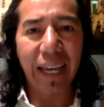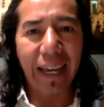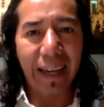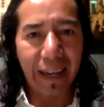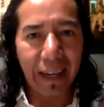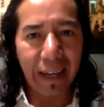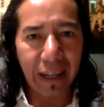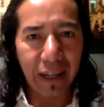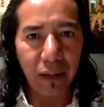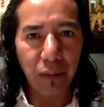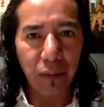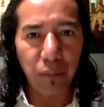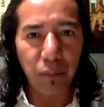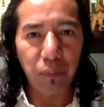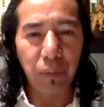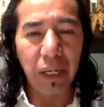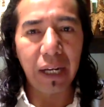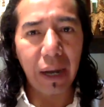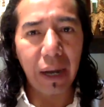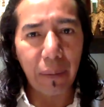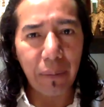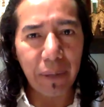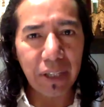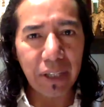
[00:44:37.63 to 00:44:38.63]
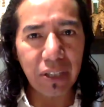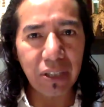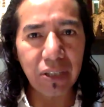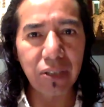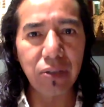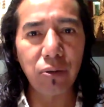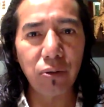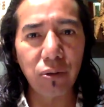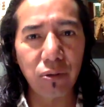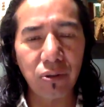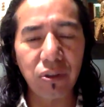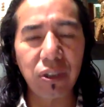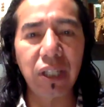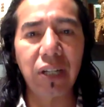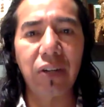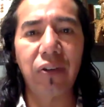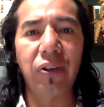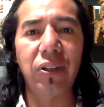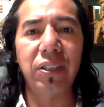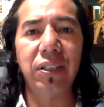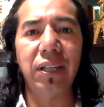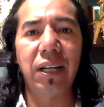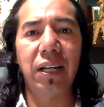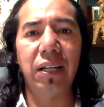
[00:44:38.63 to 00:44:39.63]
again, pilgrimages to those
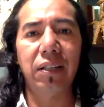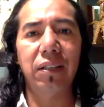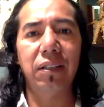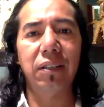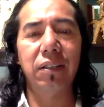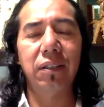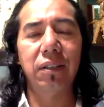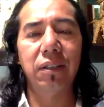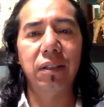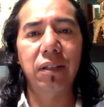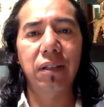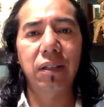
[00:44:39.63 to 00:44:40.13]
sacred sites